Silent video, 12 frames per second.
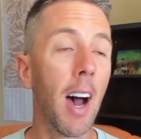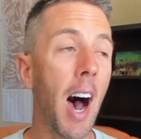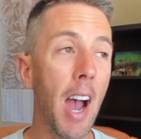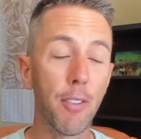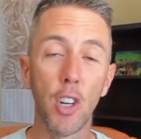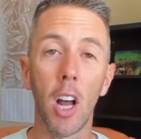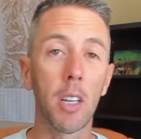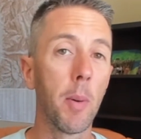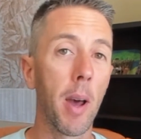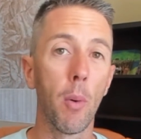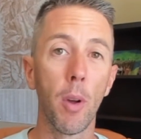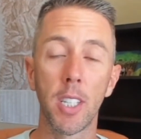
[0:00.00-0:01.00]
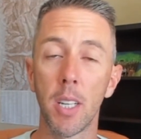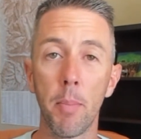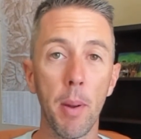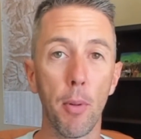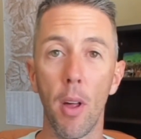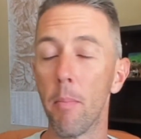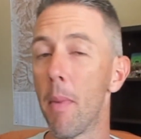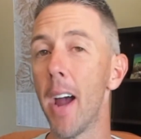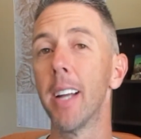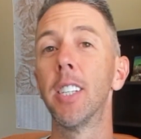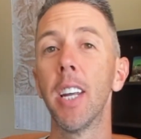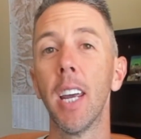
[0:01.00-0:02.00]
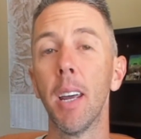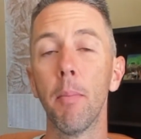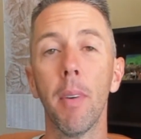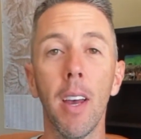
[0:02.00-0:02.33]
I've talked about it with some people on my team